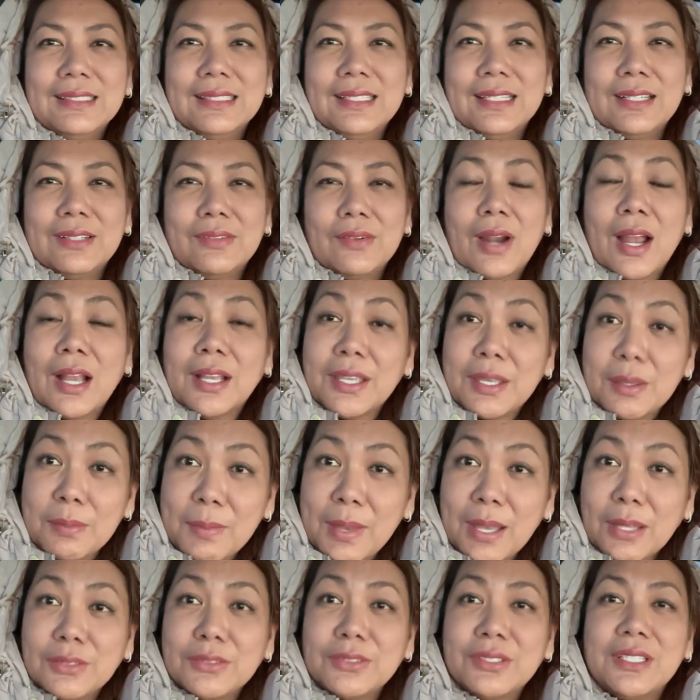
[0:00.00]
the Rocky
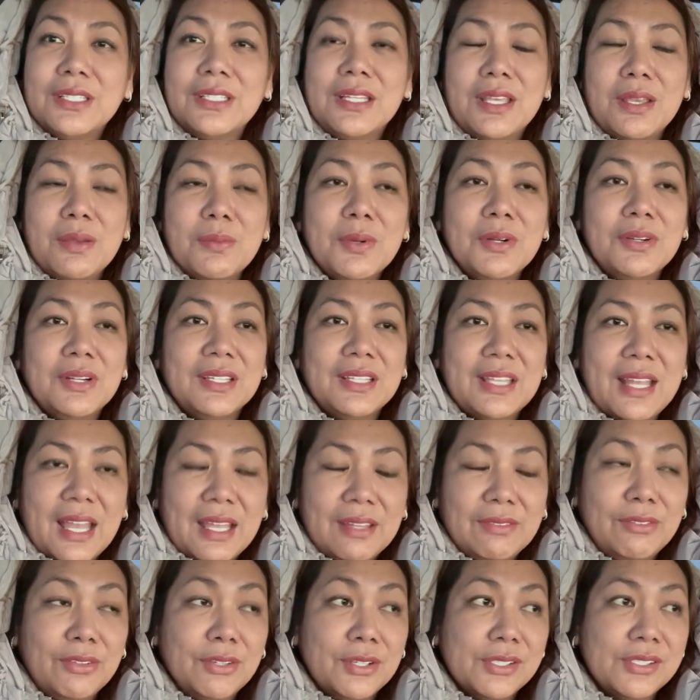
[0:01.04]
Mountain Immigrant
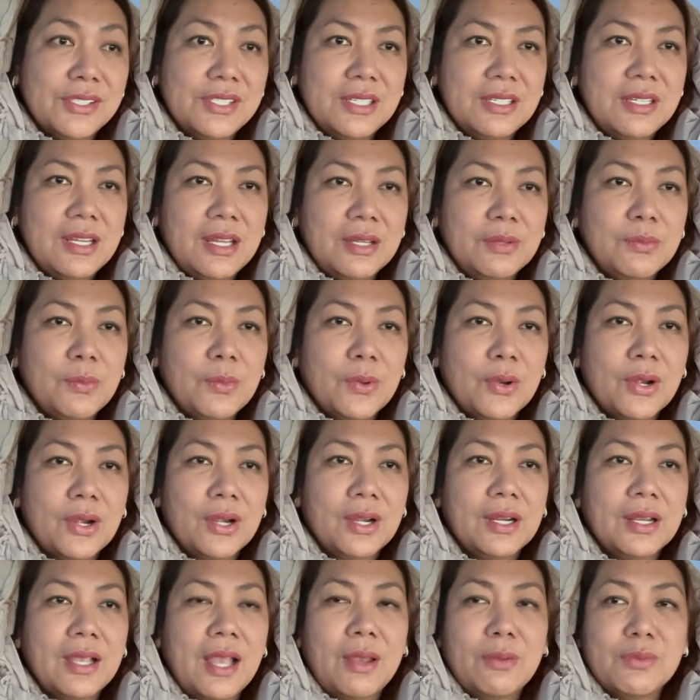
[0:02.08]
Advocacy
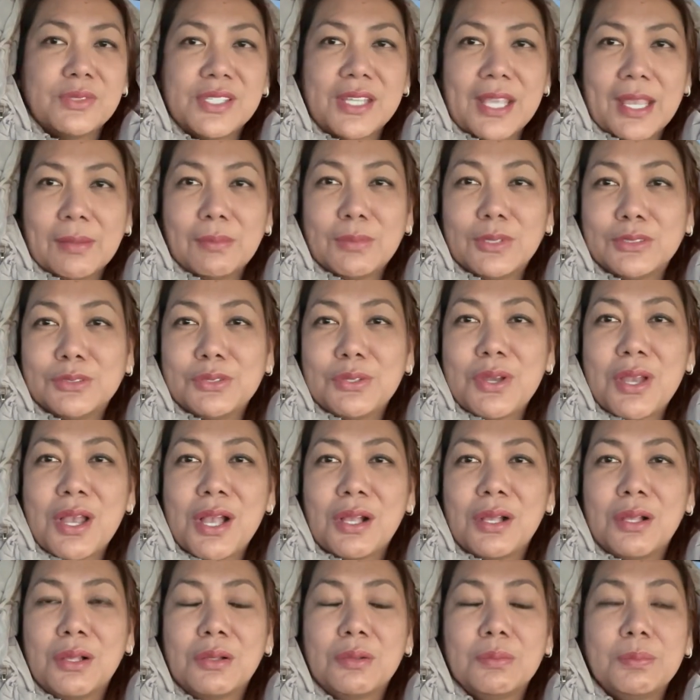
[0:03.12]
Network, I was able to
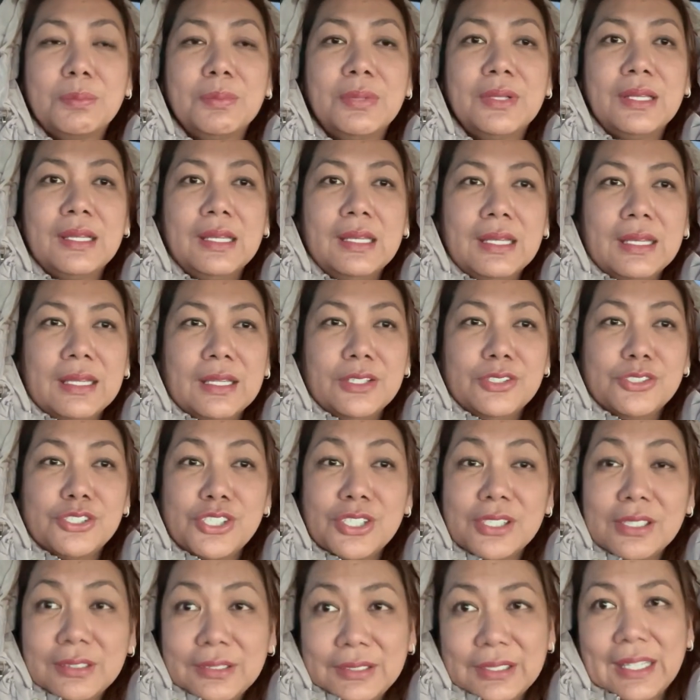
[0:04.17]
help
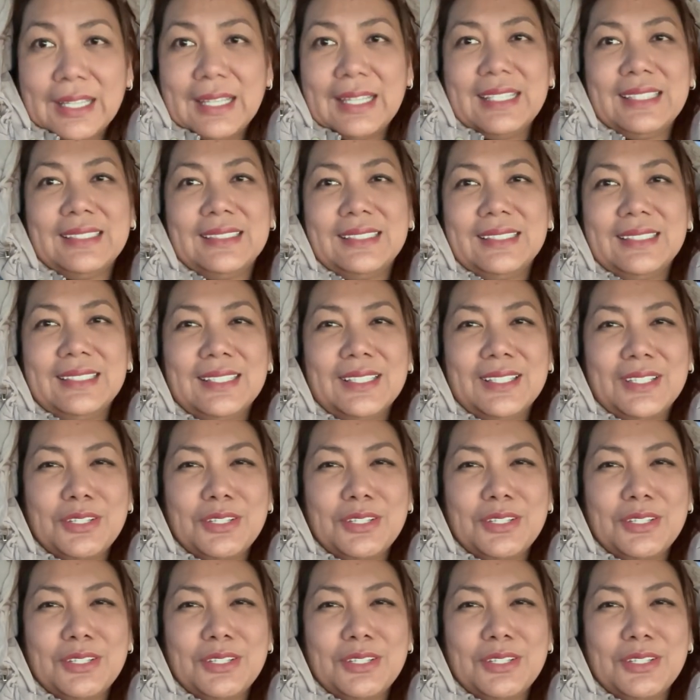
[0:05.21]
children.